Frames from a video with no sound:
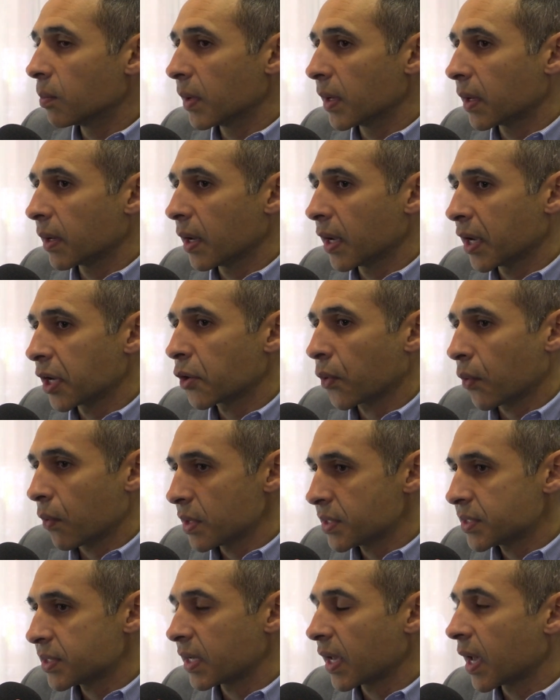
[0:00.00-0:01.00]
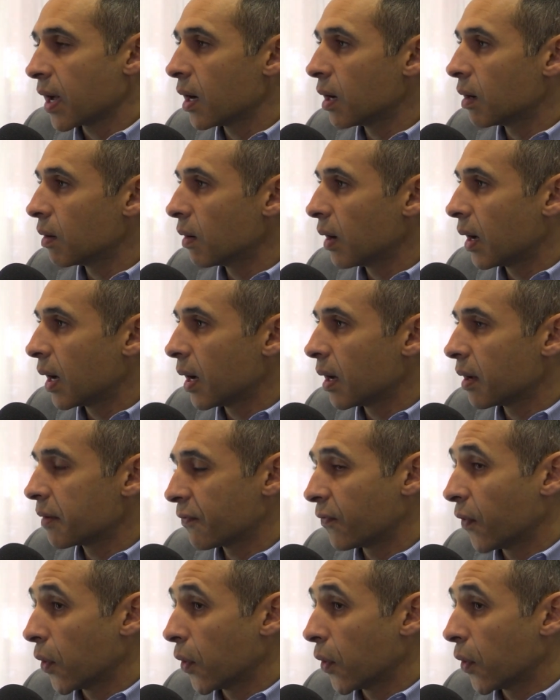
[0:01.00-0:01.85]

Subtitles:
but increasing our